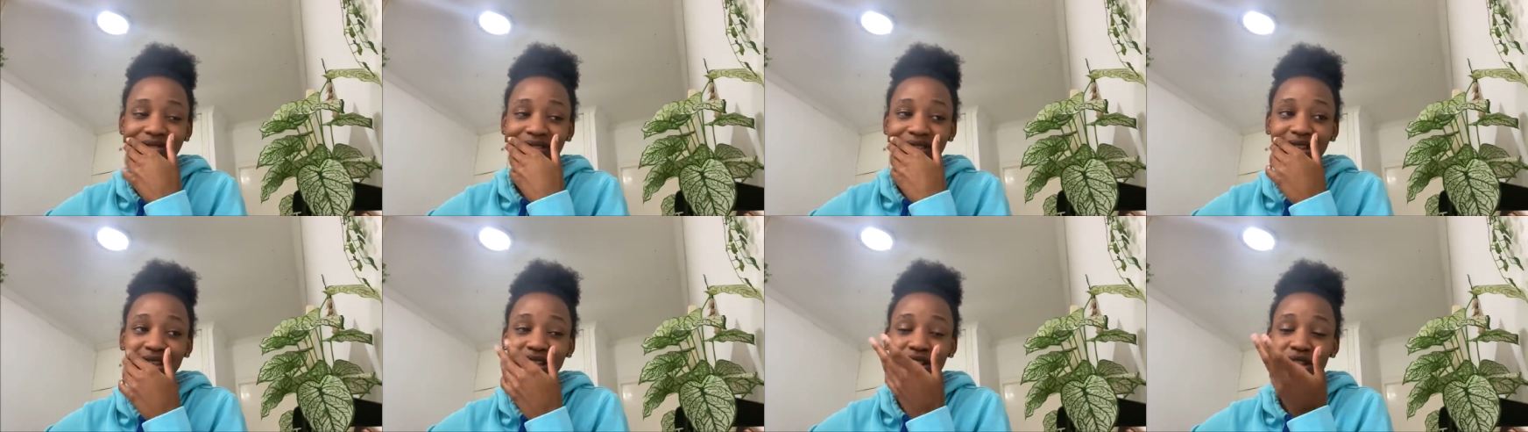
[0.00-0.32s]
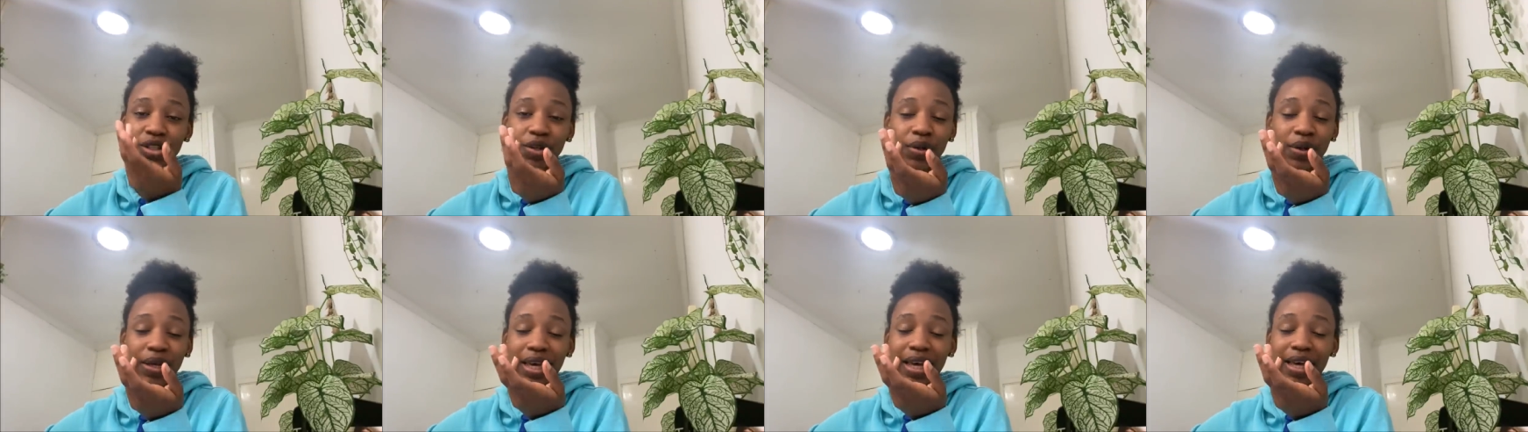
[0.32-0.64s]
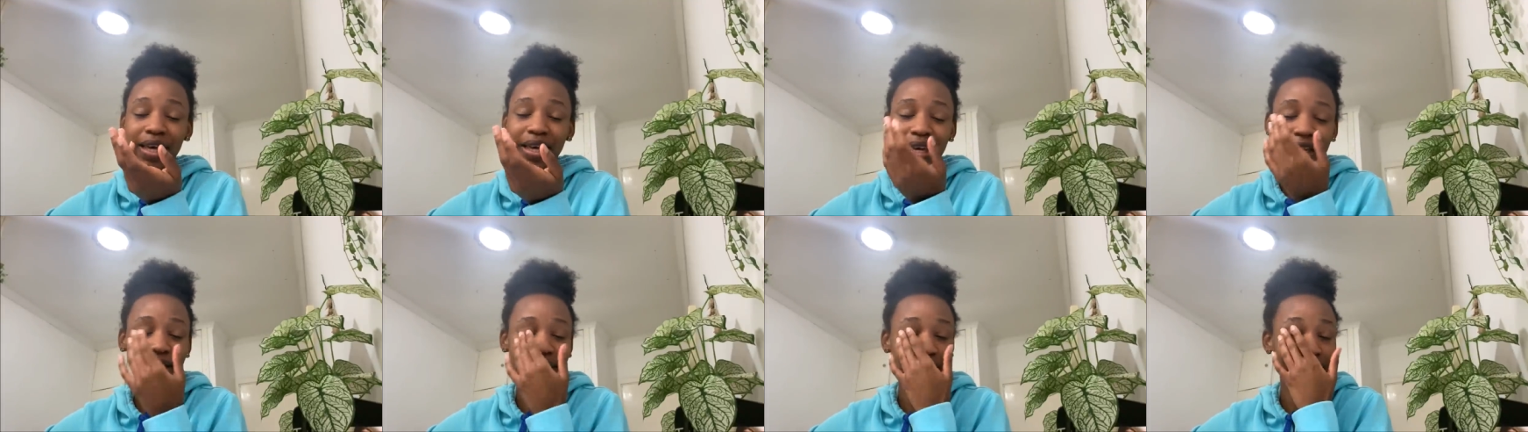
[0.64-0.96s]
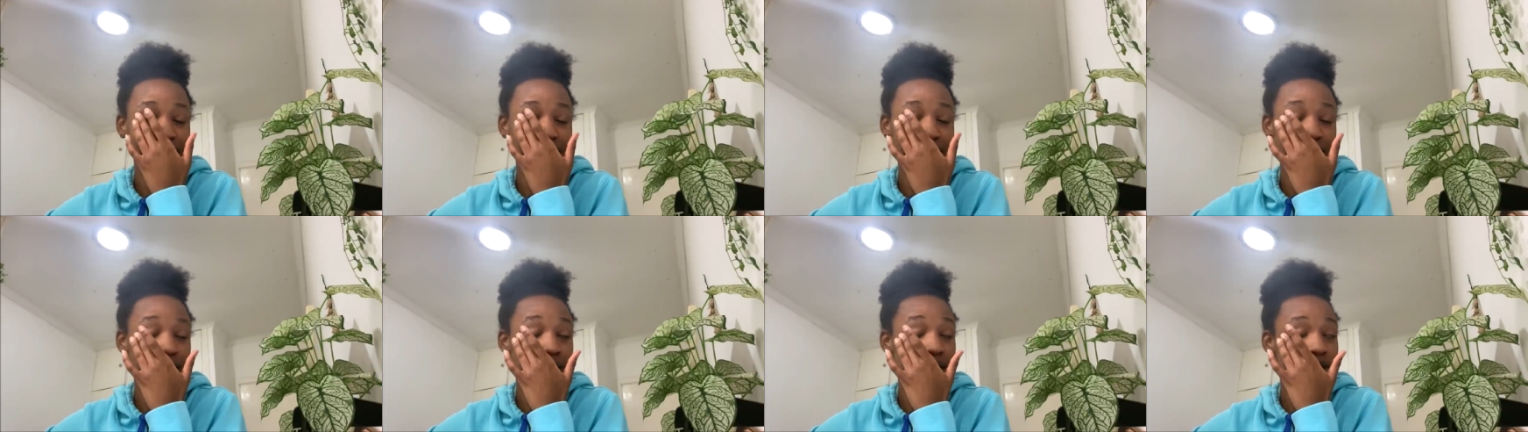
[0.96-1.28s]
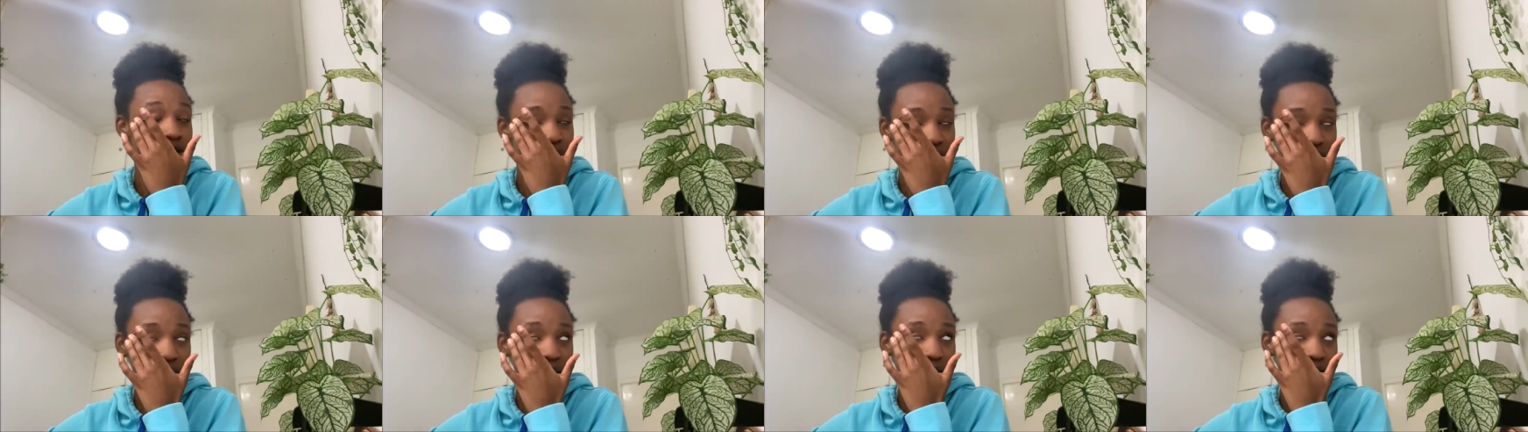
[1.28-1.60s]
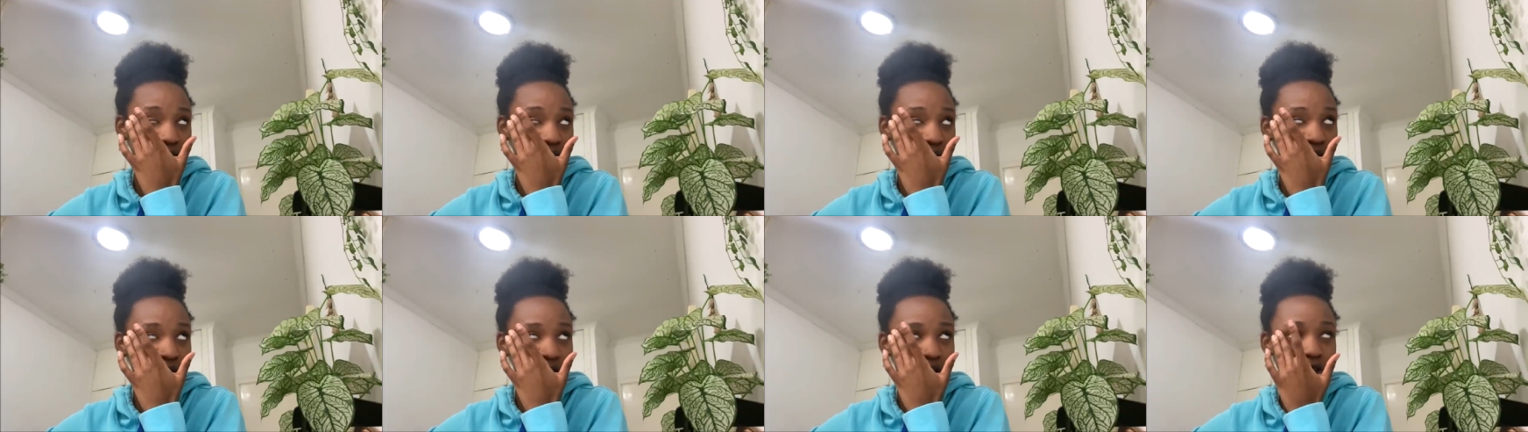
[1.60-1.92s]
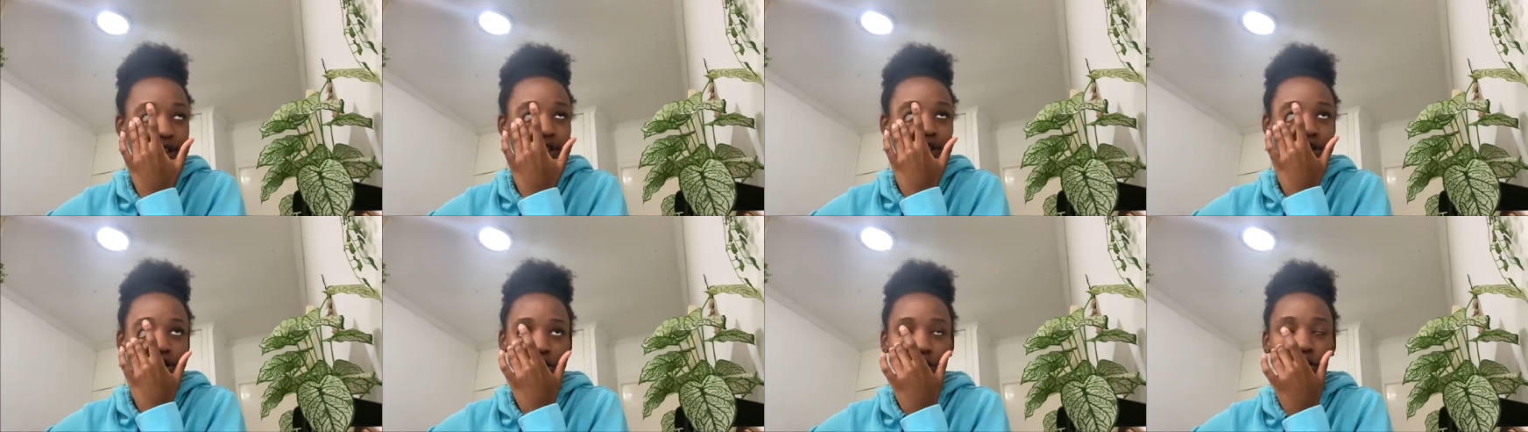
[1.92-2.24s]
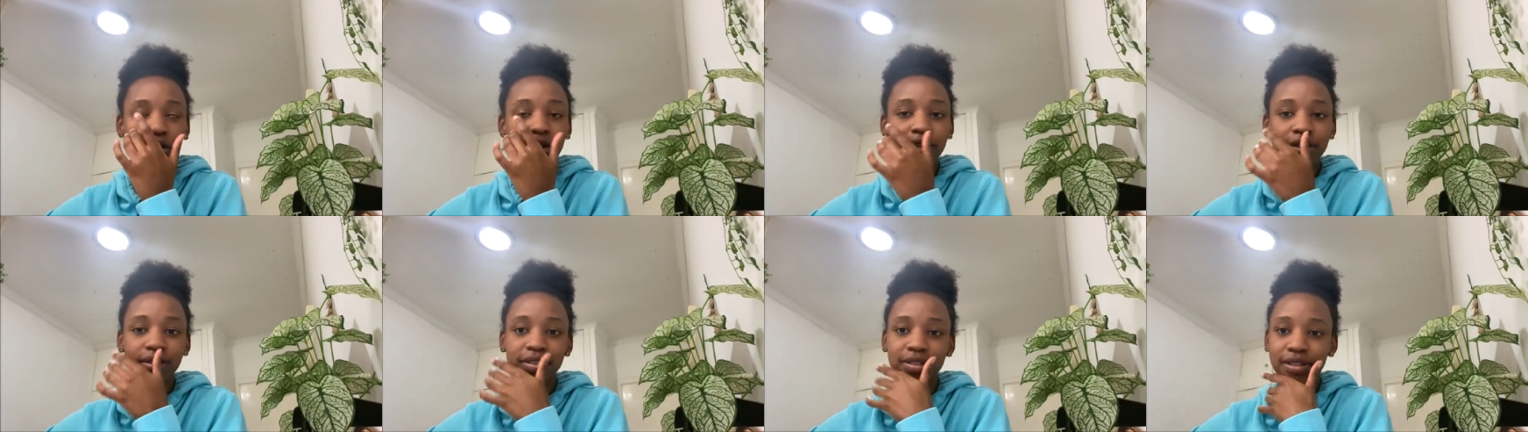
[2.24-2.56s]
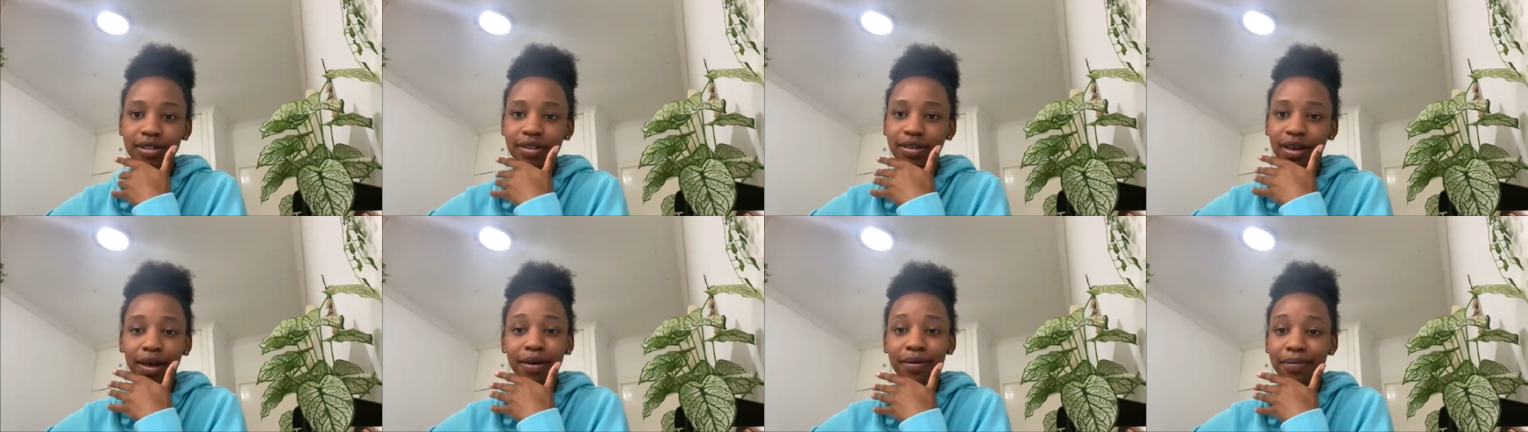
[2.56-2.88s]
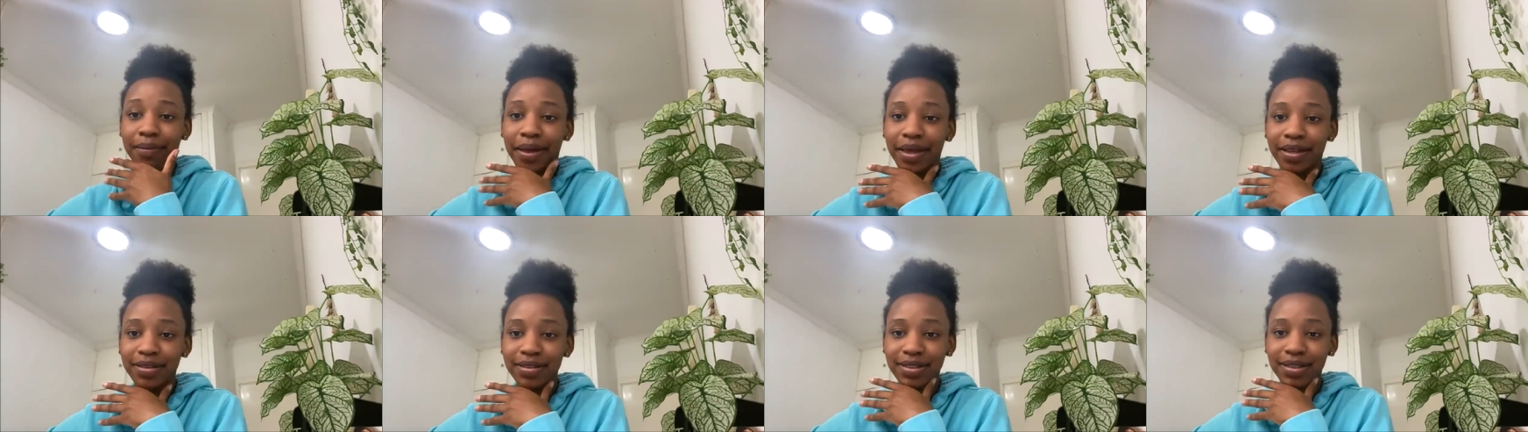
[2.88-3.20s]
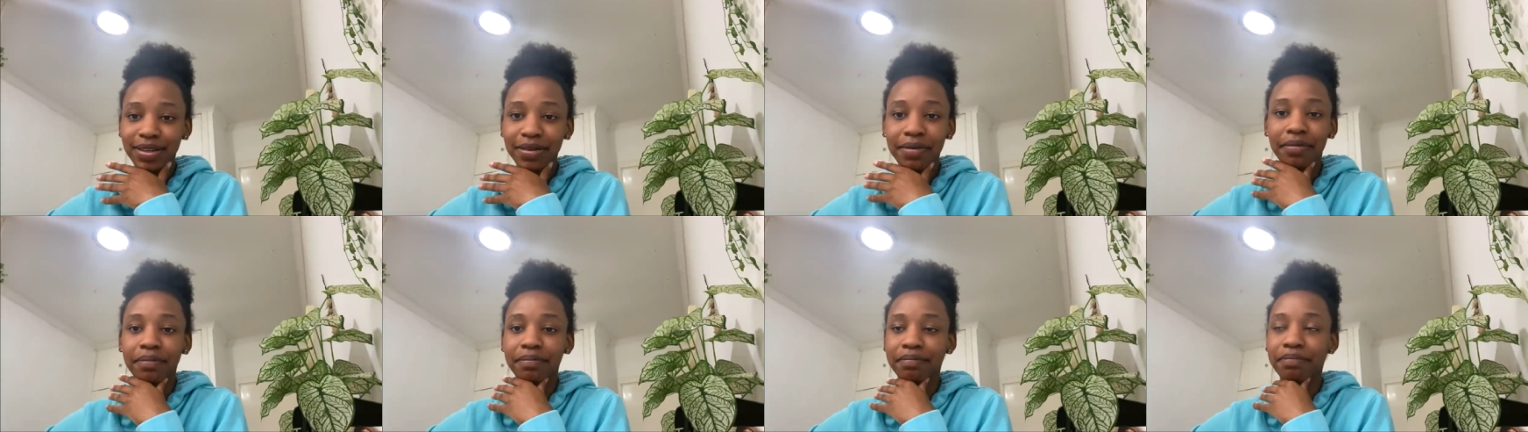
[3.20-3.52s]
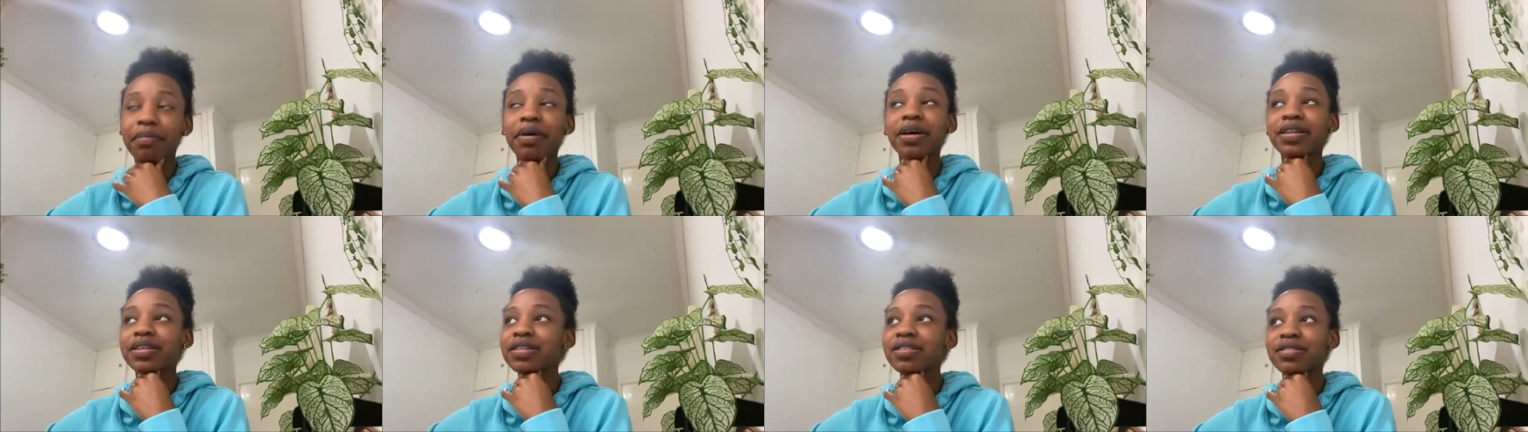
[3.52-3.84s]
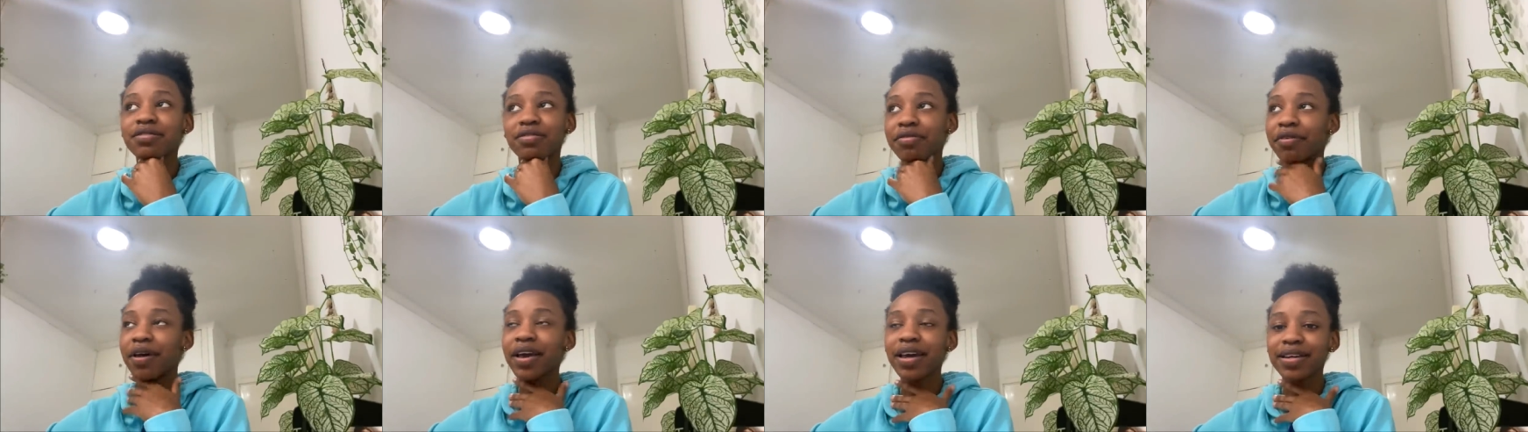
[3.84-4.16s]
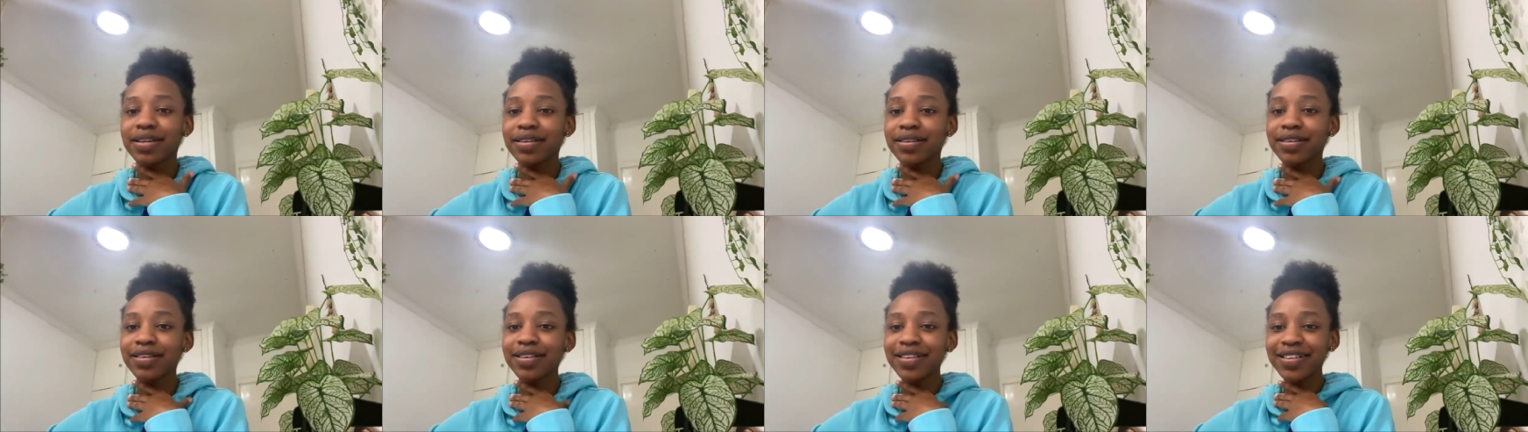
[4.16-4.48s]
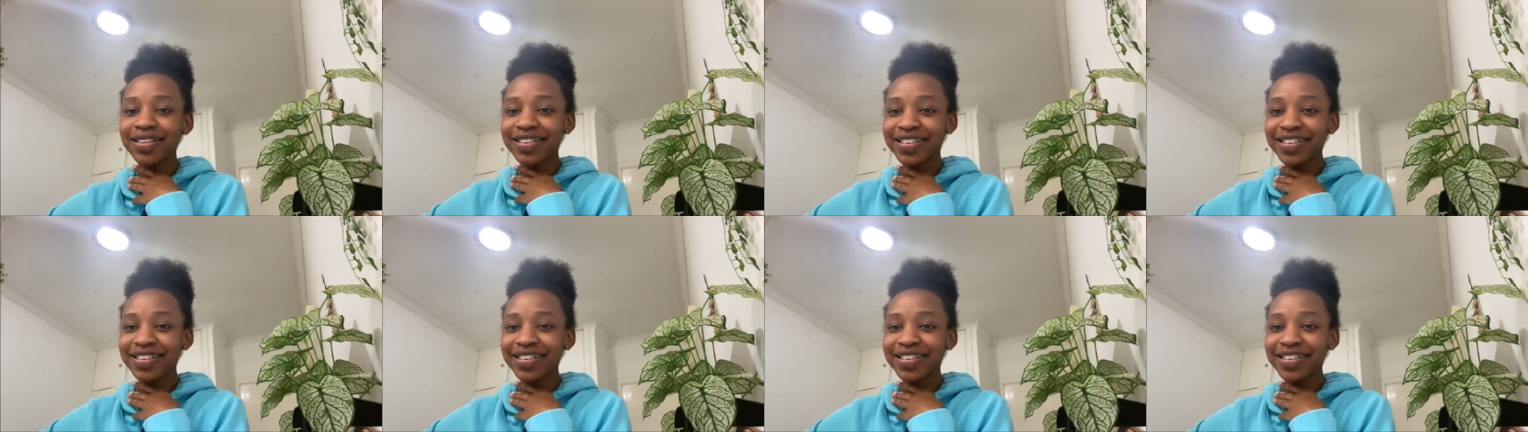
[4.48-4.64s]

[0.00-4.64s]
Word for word: it's okay like it's fine it's not amazing but it's fine